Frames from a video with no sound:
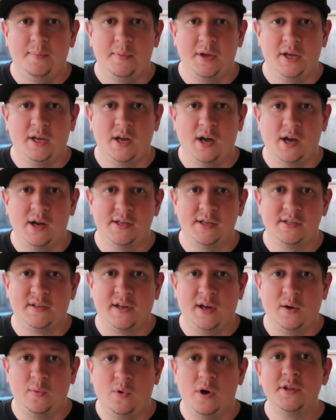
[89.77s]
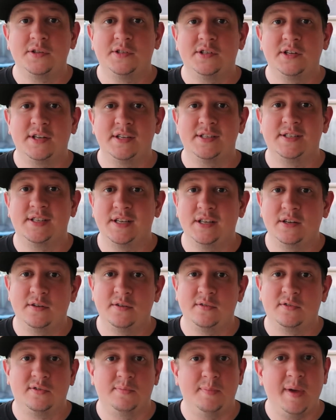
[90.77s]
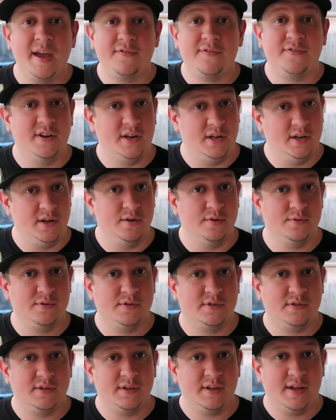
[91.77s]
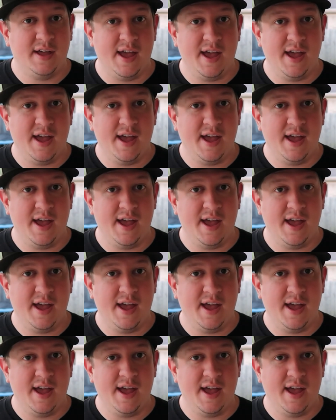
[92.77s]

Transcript: because I want to continue to make videos